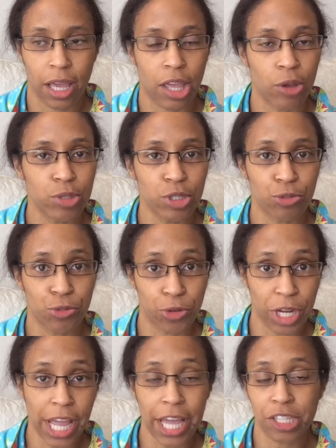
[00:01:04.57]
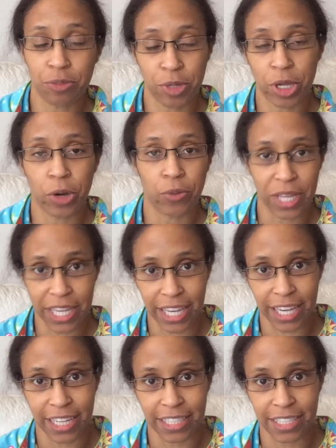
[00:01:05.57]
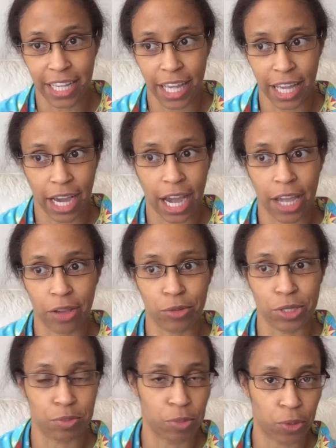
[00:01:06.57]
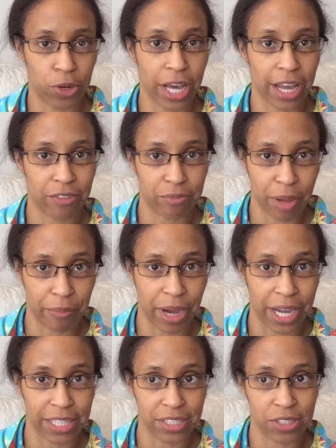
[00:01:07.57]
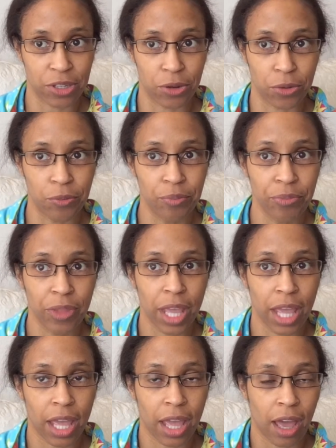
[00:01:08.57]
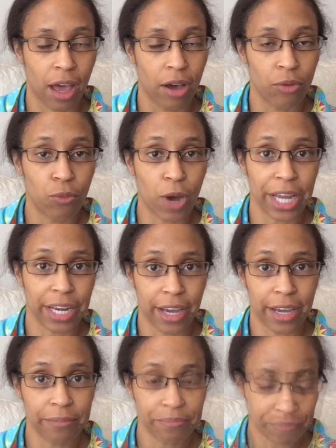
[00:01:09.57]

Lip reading: it was a free HBO weekend, and I was bored out of my mind, so why not?